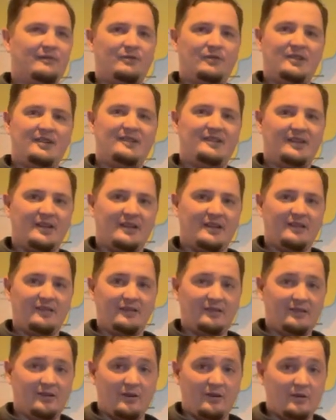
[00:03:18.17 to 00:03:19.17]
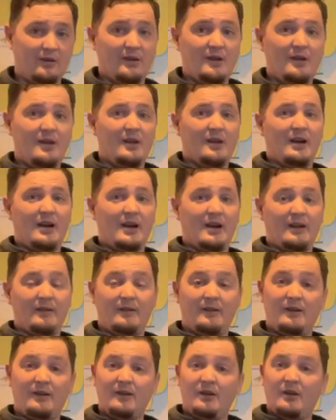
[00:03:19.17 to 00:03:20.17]
freezing in. So uh,
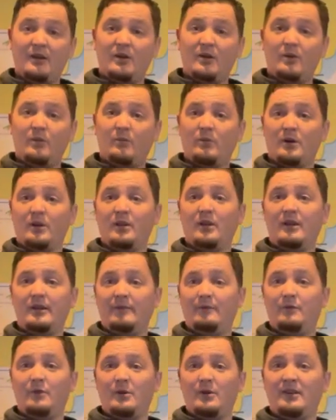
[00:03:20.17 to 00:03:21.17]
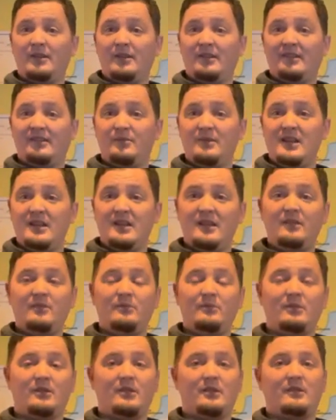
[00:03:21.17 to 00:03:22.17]
we're looking forward to this
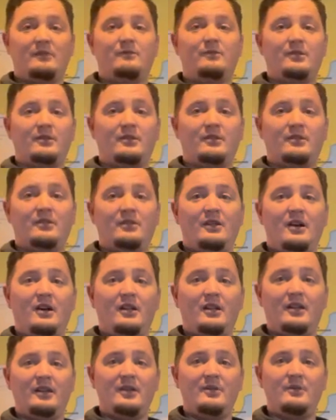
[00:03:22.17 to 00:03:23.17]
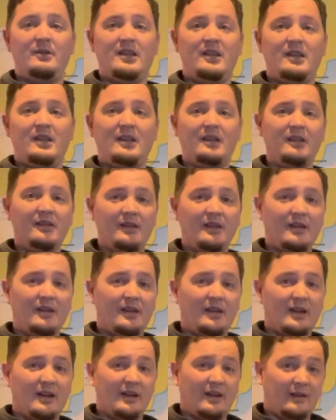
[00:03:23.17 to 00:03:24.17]
weekend. We're looking forward to the holiday weekend.
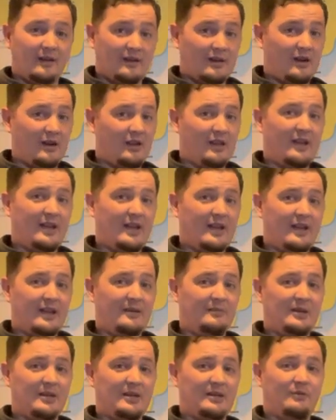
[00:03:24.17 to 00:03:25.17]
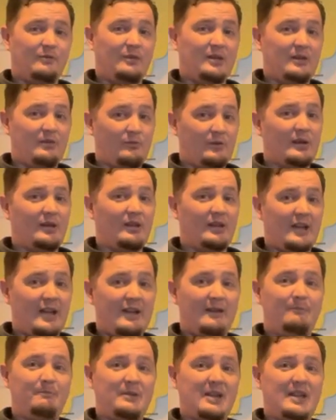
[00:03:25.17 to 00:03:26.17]
Uh, call ahead. Make, we will
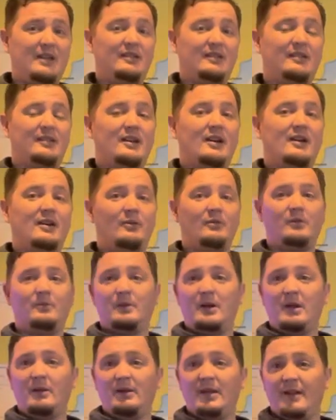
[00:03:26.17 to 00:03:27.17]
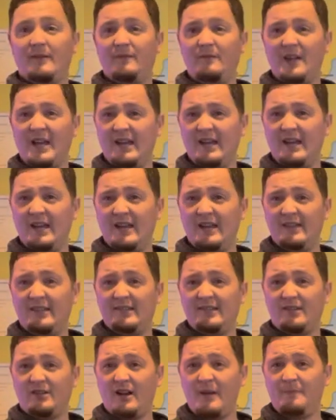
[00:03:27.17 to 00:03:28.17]
have bait. Uh, we'll probably have
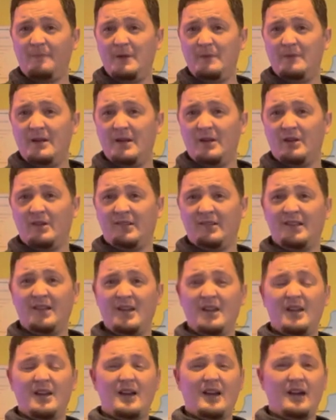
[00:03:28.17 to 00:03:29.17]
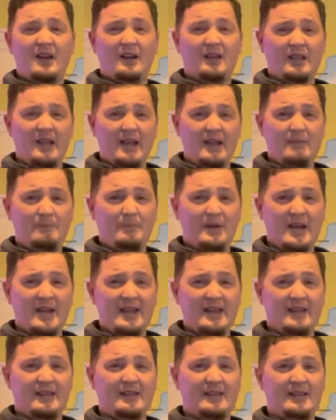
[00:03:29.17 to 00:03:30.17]
fatheads, crappie minnows, uh, light
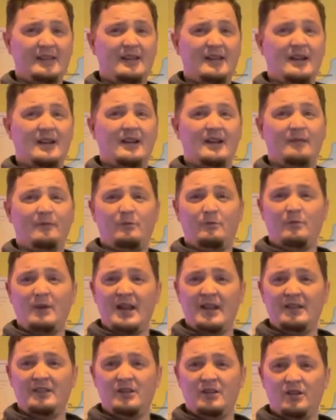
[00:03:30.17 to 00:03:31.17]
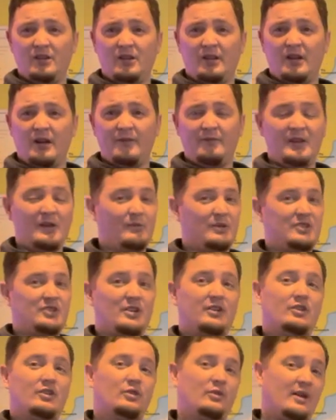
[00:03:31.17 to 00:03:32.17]
pike, uh, red euro larvae, which
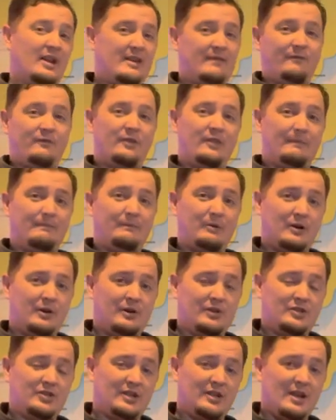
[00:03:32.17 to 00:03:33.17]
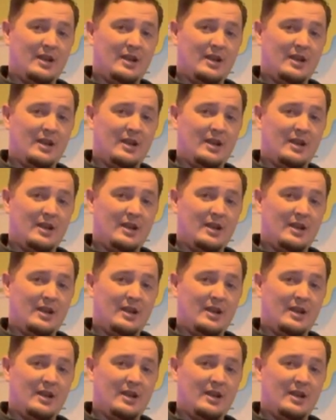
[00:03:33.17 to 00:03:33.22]
are great for the perch,